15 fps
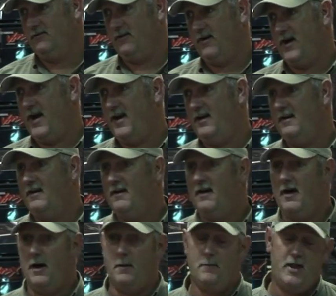all right?
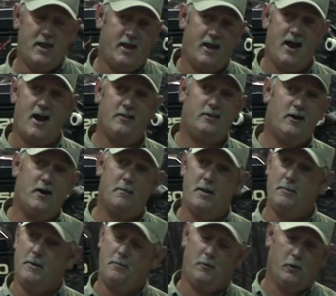I may get out there, I
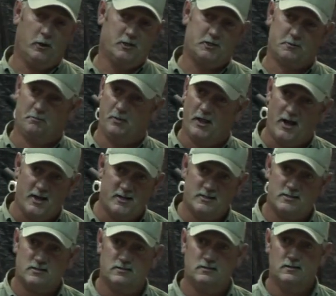may be pulling some
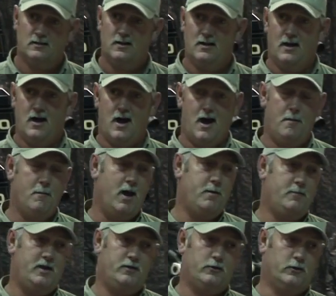plugs, I
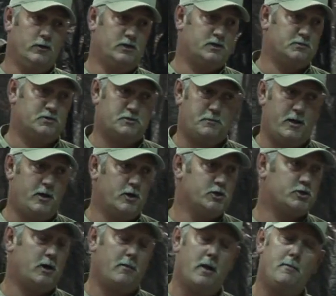might be throwing some
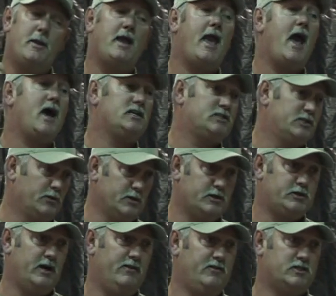spinners, or I may be casting or
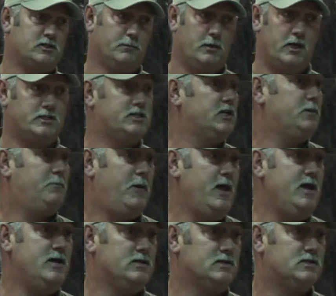retrieving some plugs. It
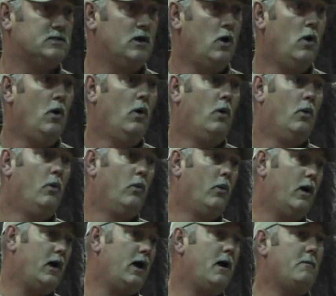depends
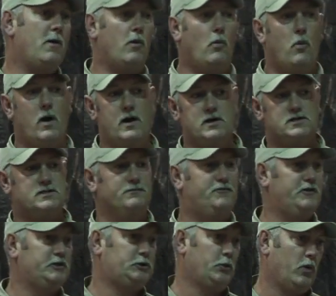where I'm at, where are some
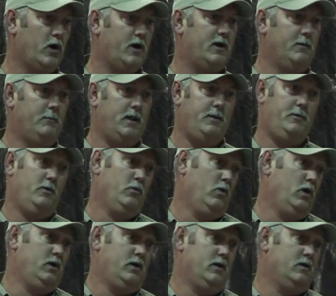fish working. Maybe
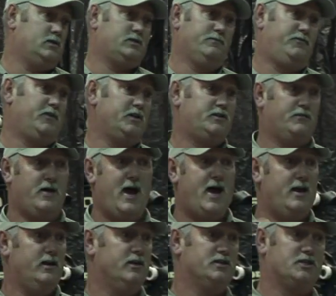one year some fish have
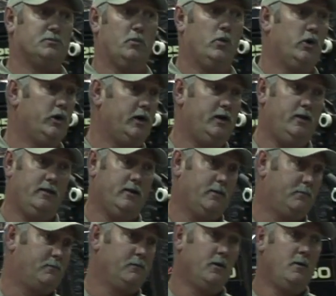got into some wood and
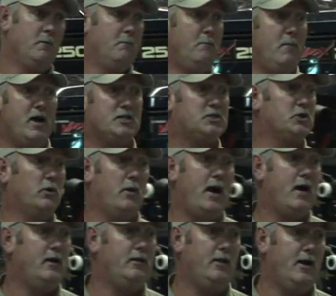they're messing
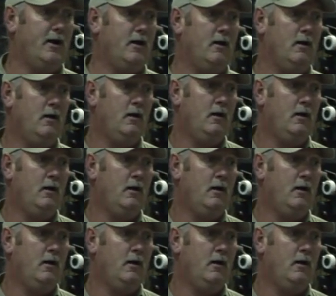around in there,